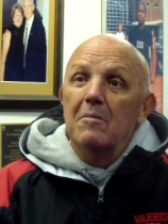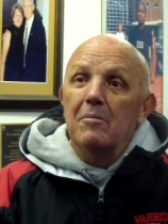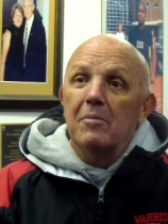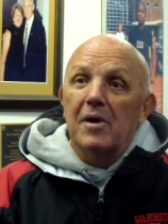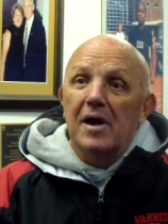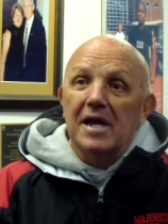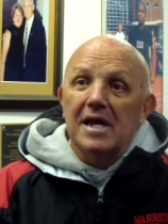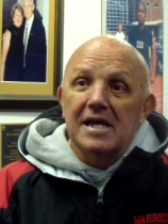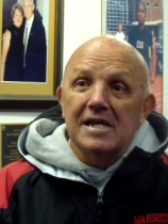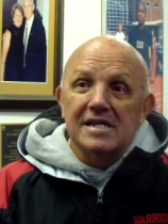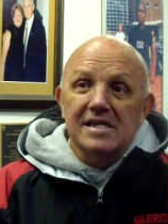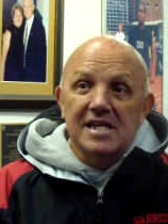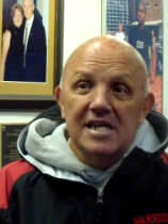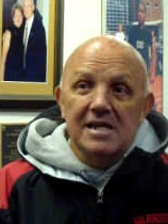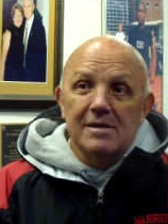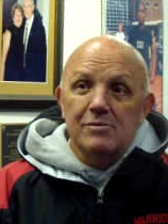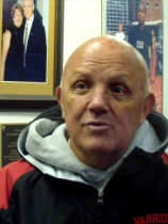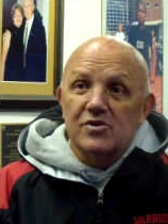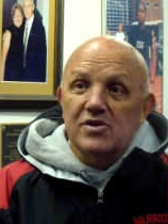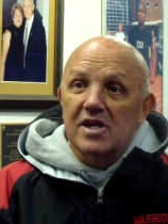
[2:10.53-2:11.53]
playing
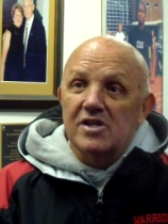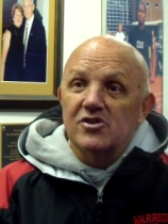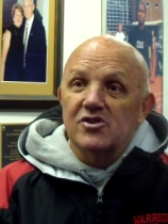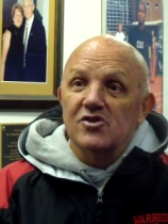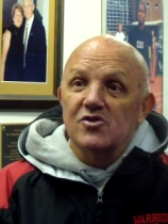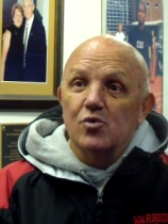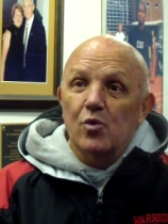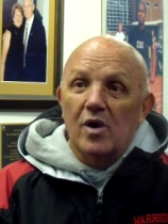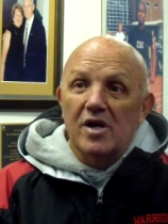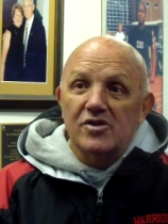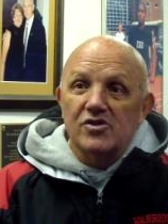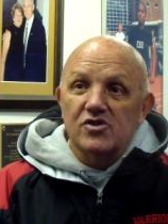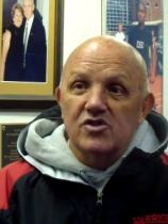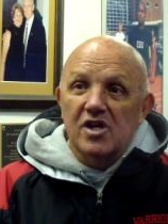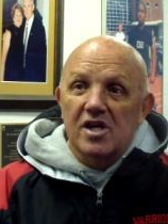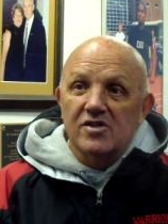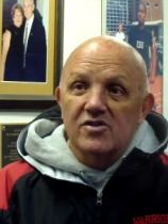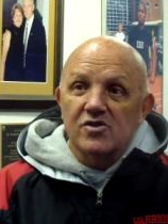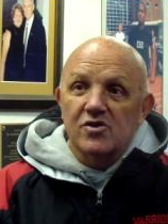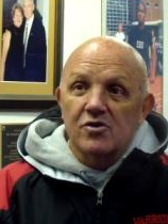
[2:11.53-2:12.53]
teams such as West
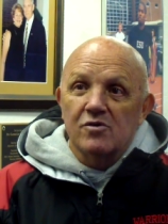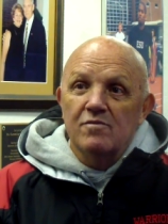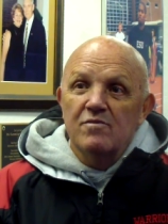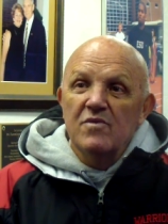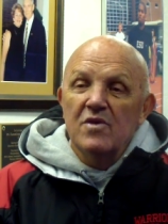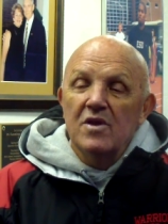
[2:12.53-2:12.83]
Chester,